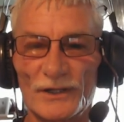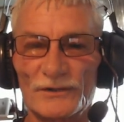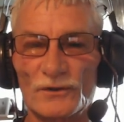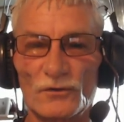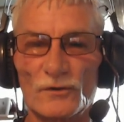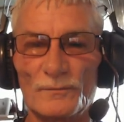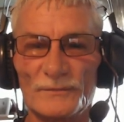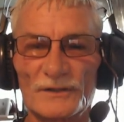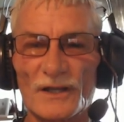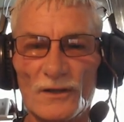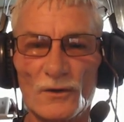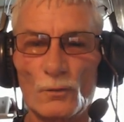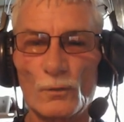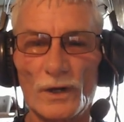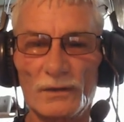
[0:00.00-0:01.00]
homes,
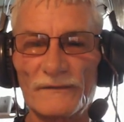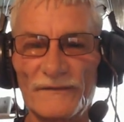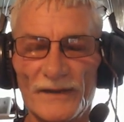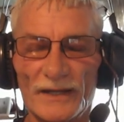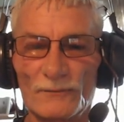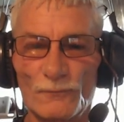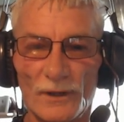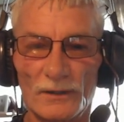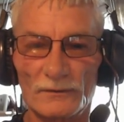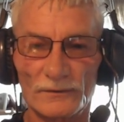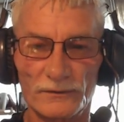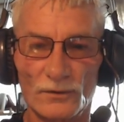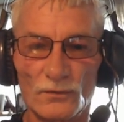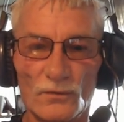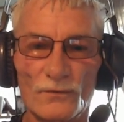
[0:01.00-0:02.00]
well fed, well
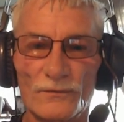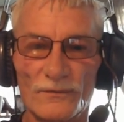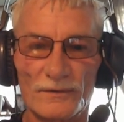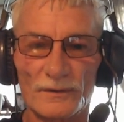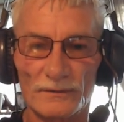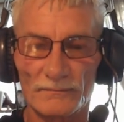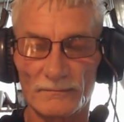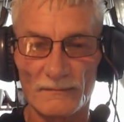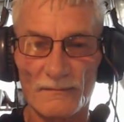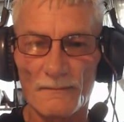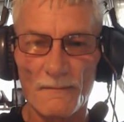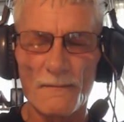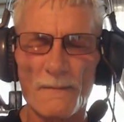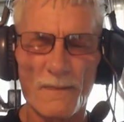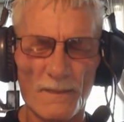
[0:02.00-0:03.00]
clothed.
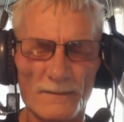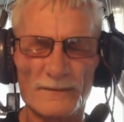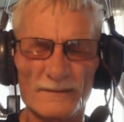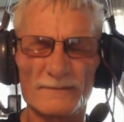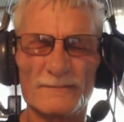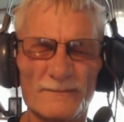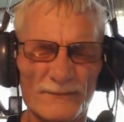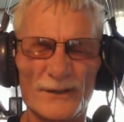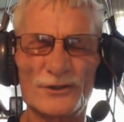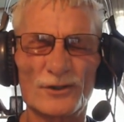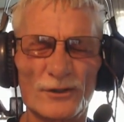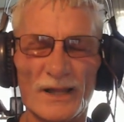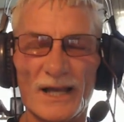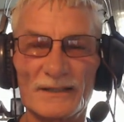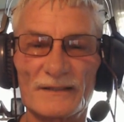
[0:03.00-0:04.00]

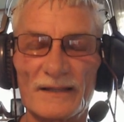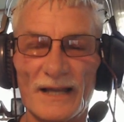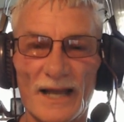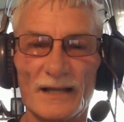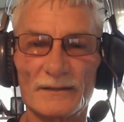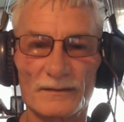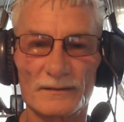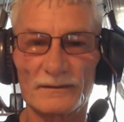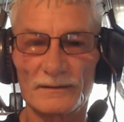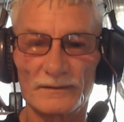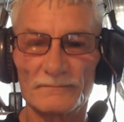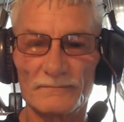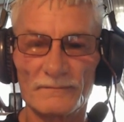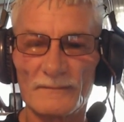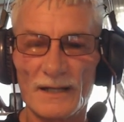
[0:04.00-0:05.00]
Visualize that
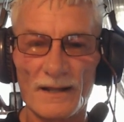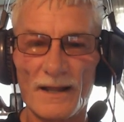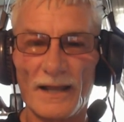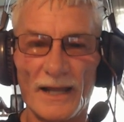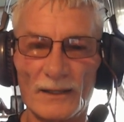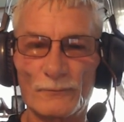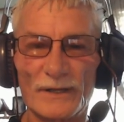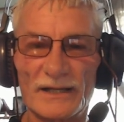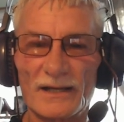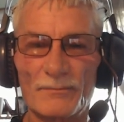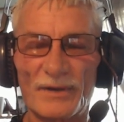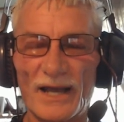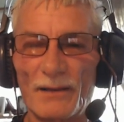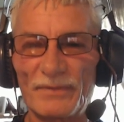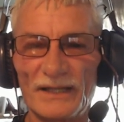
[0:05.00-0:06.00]
and wake
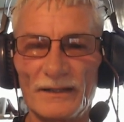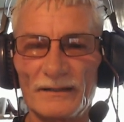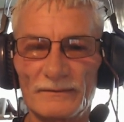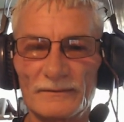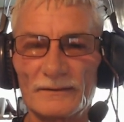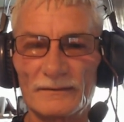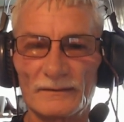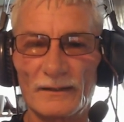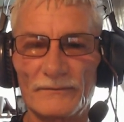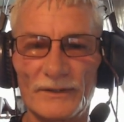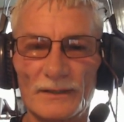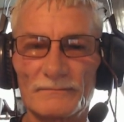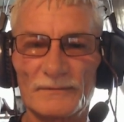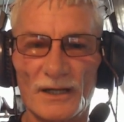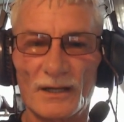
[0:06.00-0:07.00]
up happy. Love
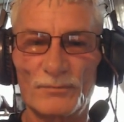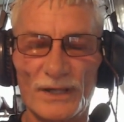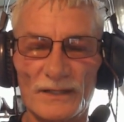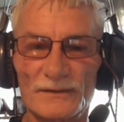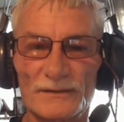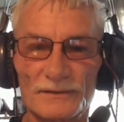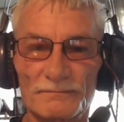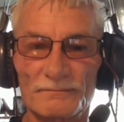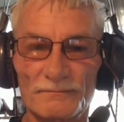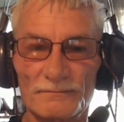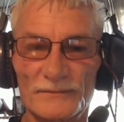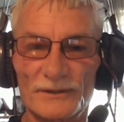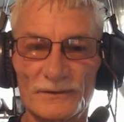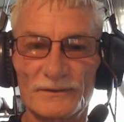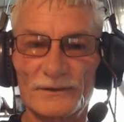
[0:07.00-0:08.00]
you. God bless.
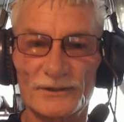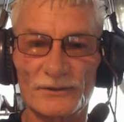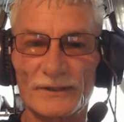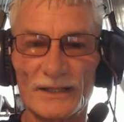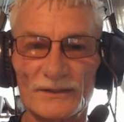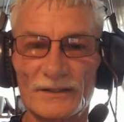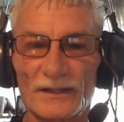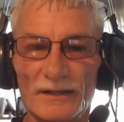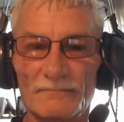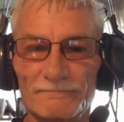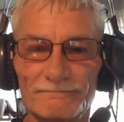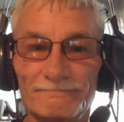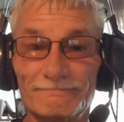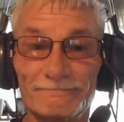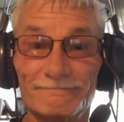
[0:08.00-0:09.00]
Till next time.
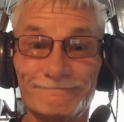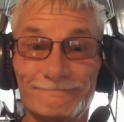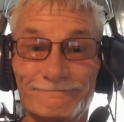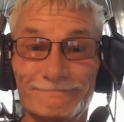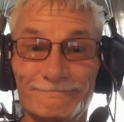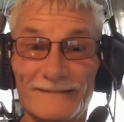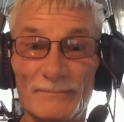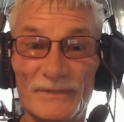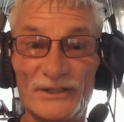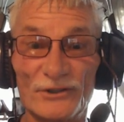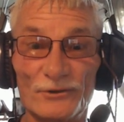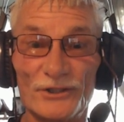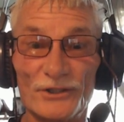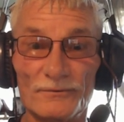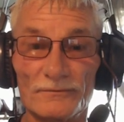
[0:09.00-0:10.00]
I bid
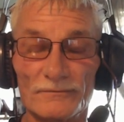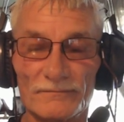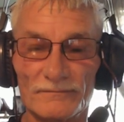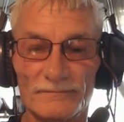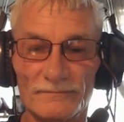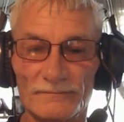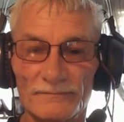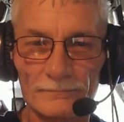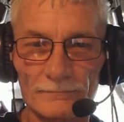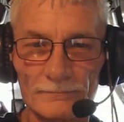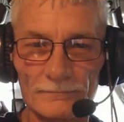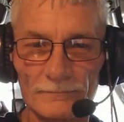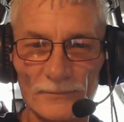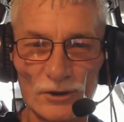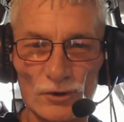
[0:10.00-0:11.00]
you adieu.
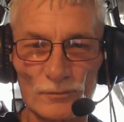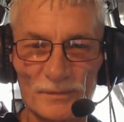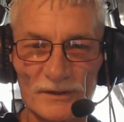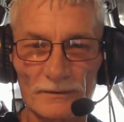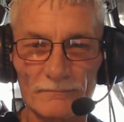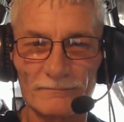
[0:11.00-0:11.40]
Oops.